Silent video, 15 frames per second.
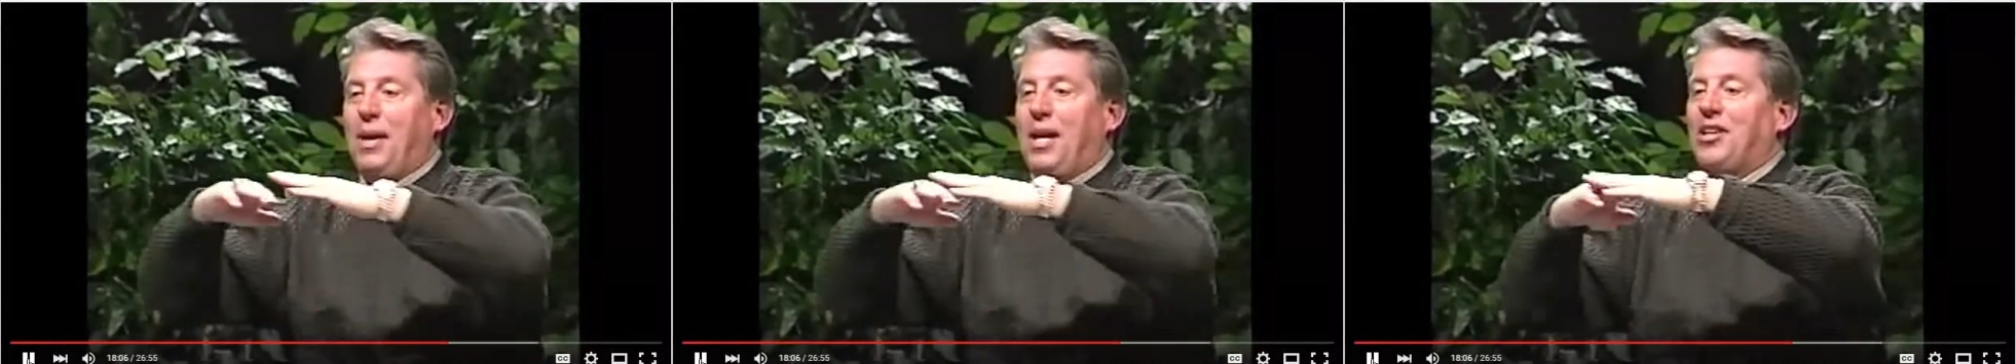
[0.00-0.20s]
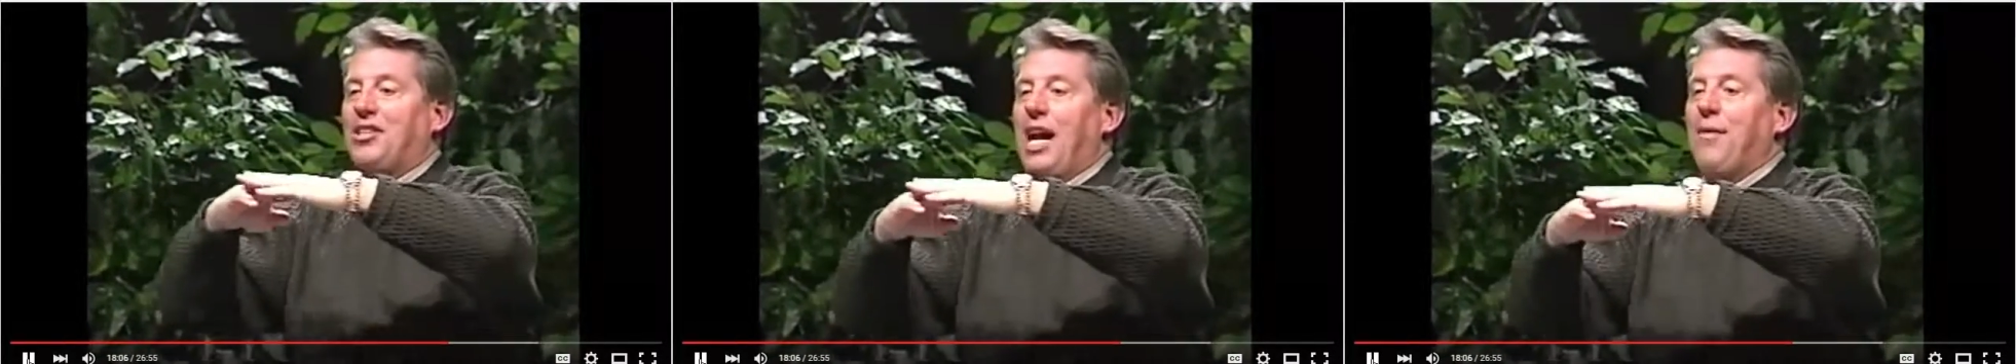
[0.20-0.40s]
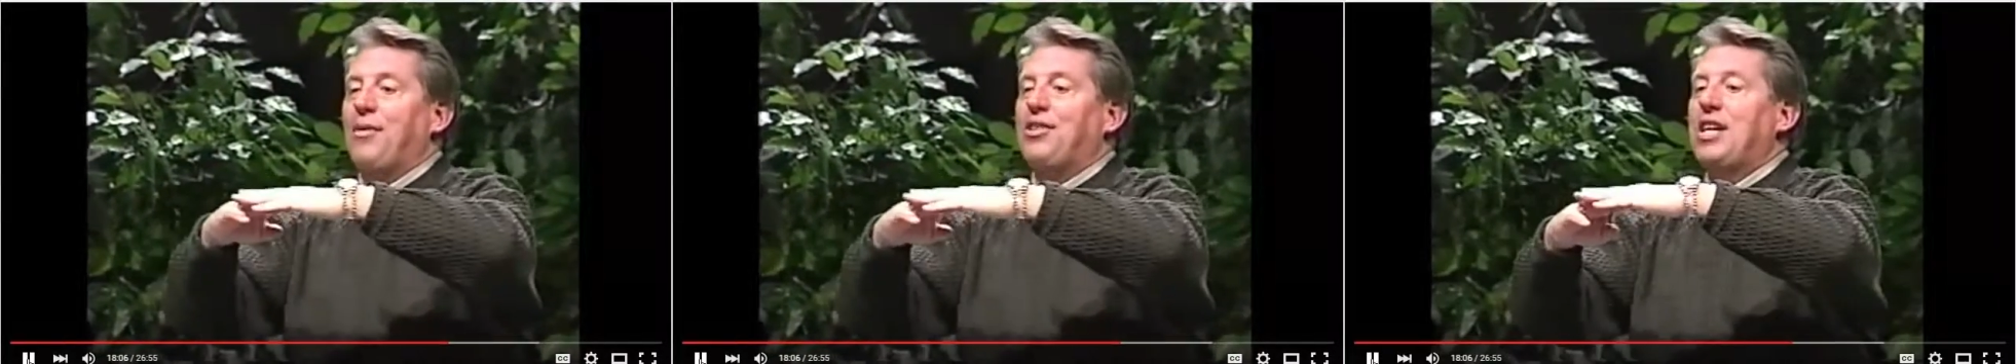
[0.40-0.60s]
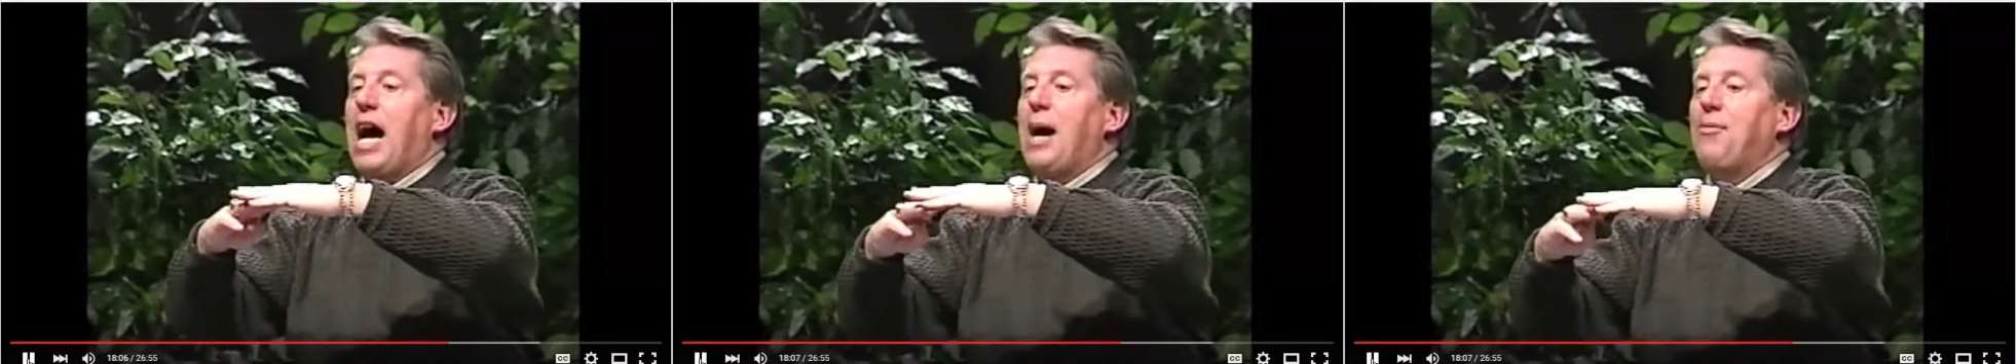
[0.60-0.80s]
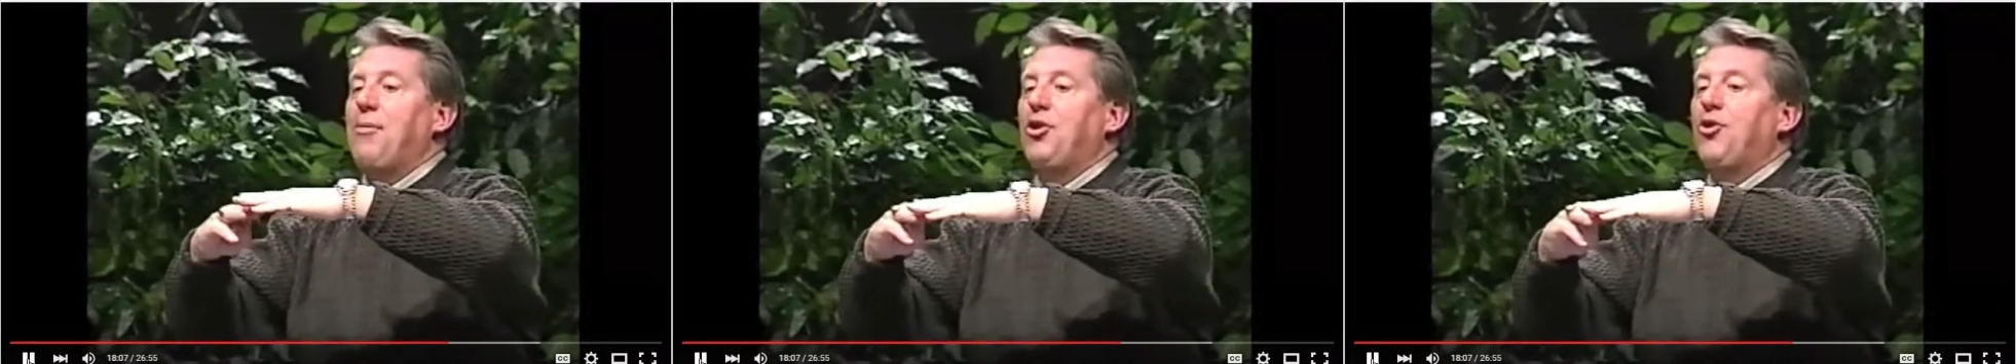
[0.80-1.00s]
because every
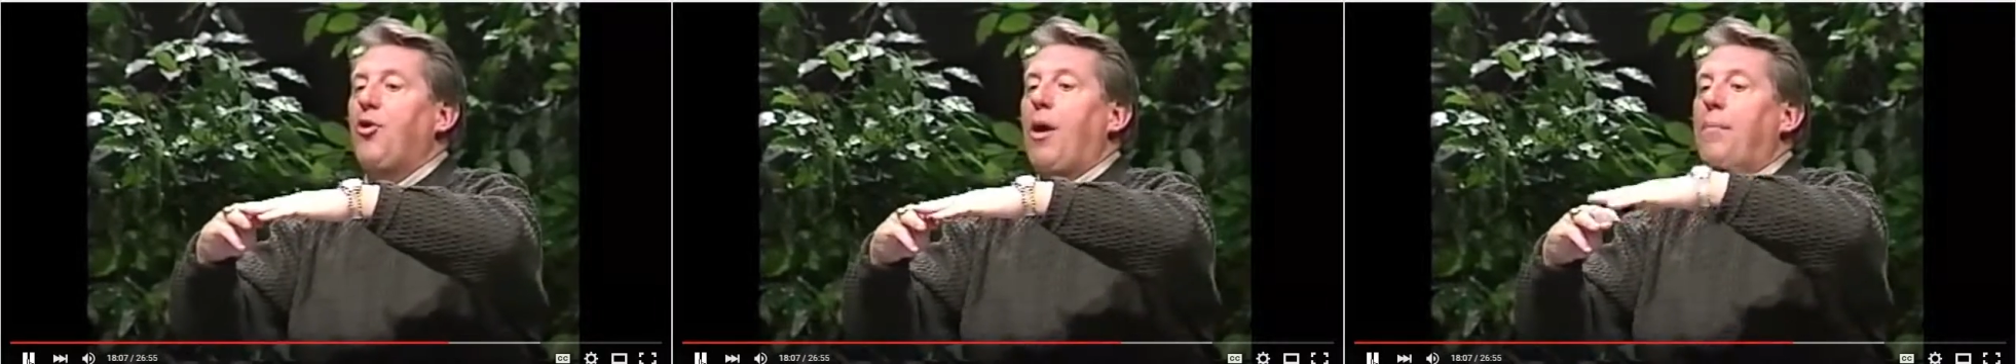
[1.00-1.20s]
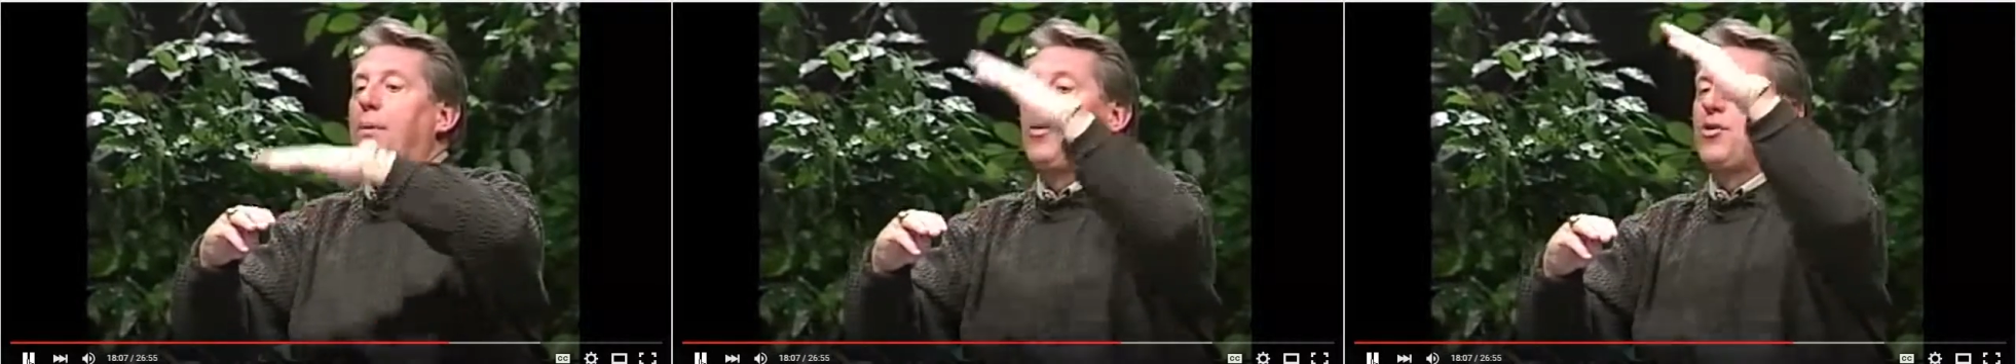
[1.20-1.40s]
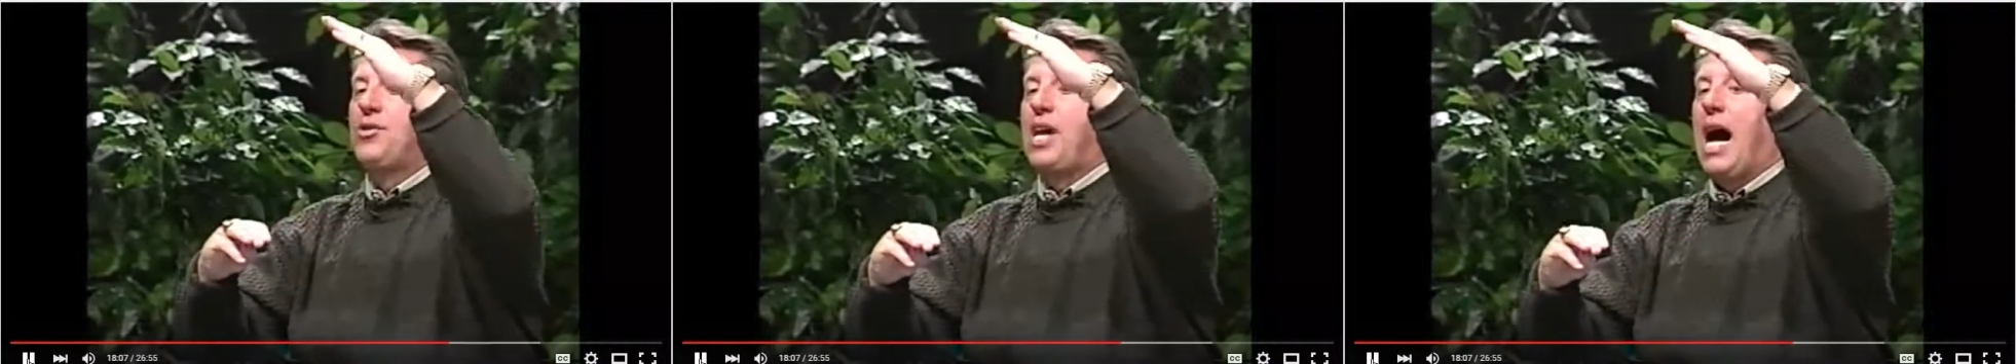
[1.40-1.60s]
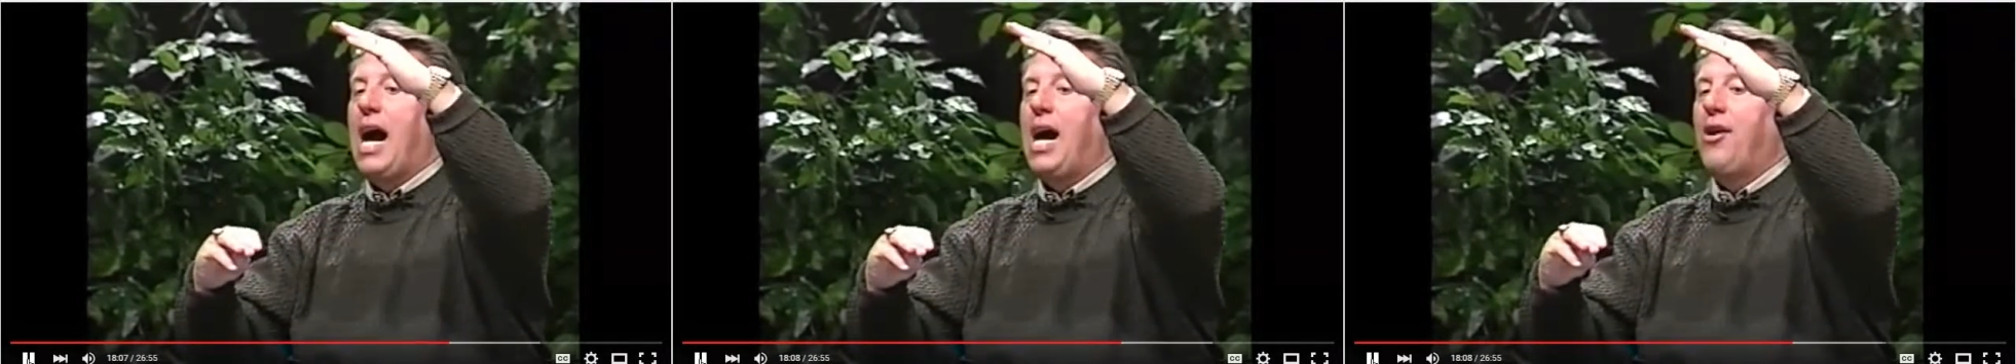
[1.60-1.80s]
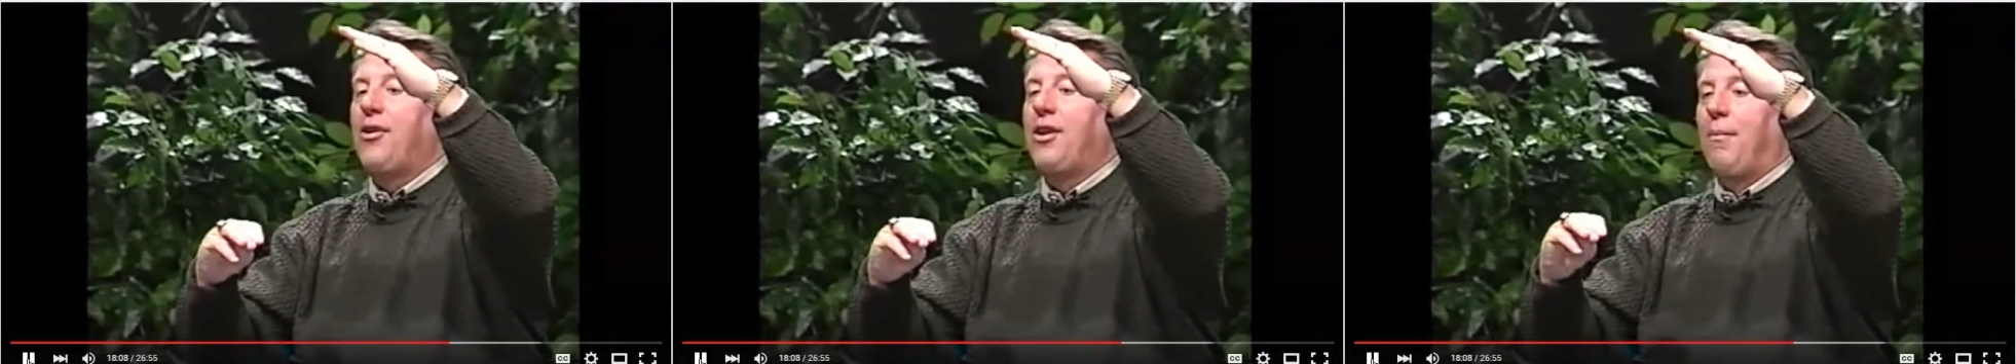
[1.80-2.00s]
time you go up on those
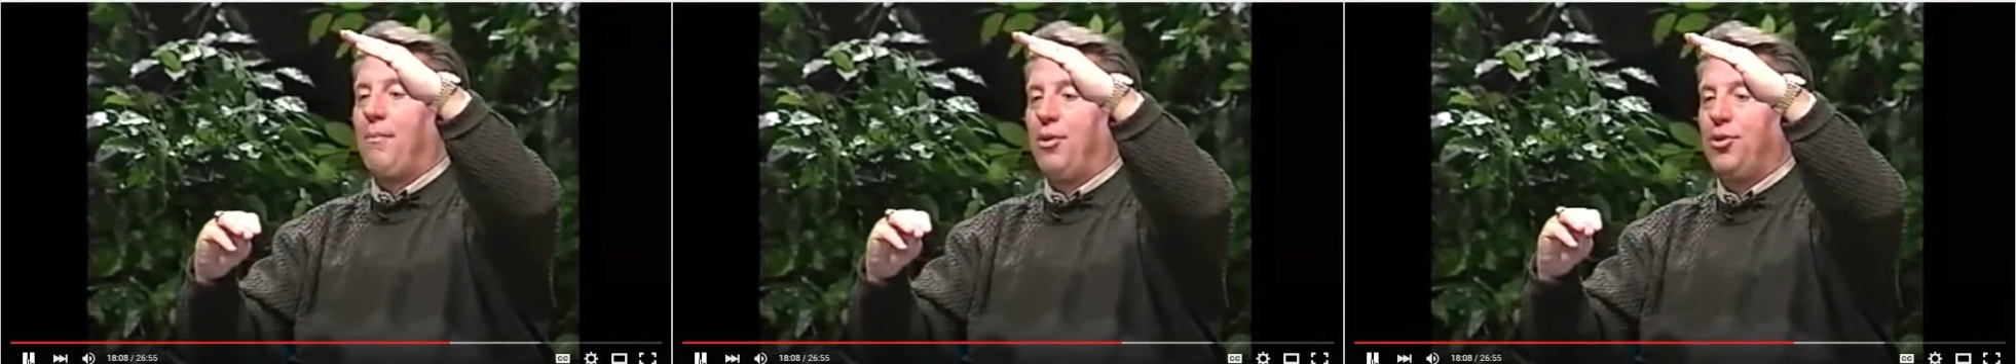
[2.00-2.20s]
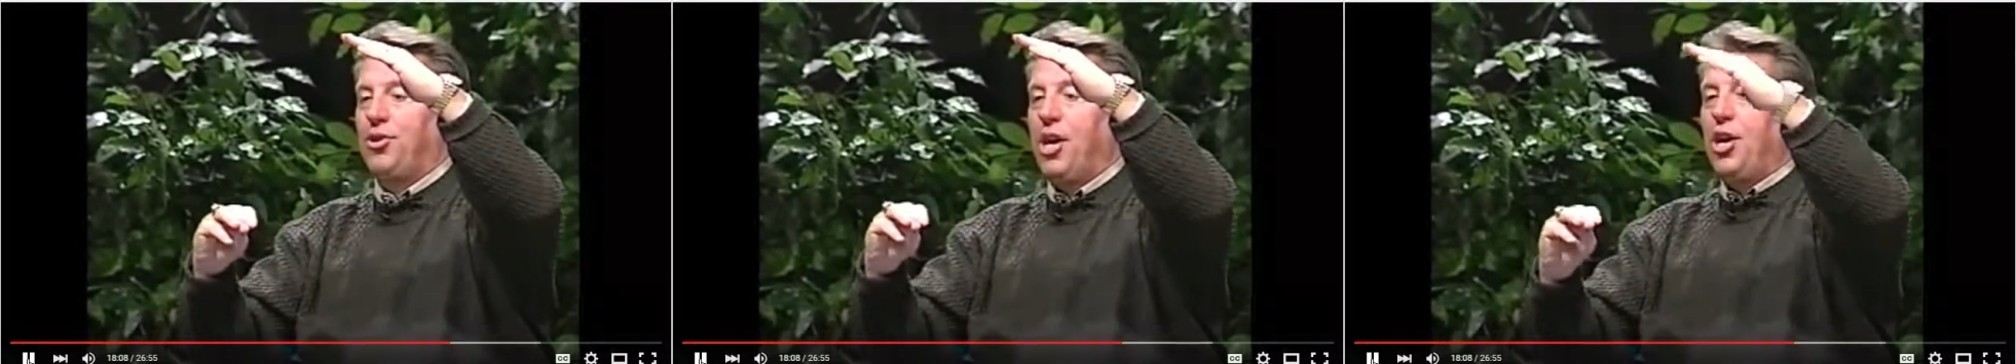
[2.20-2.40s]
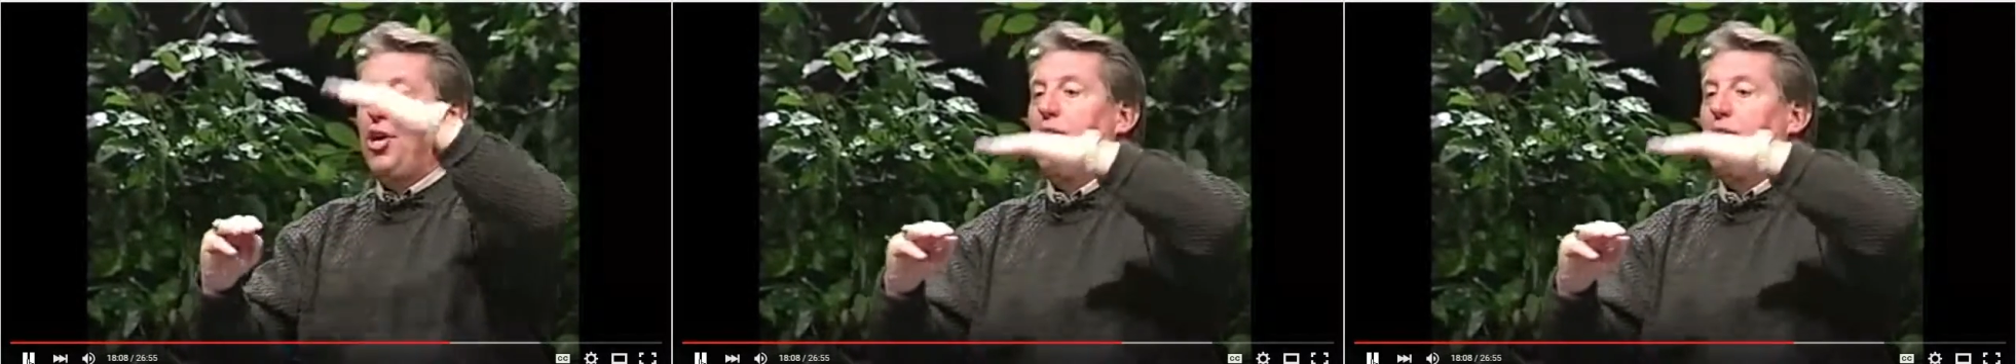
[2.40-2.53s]
higher numbers,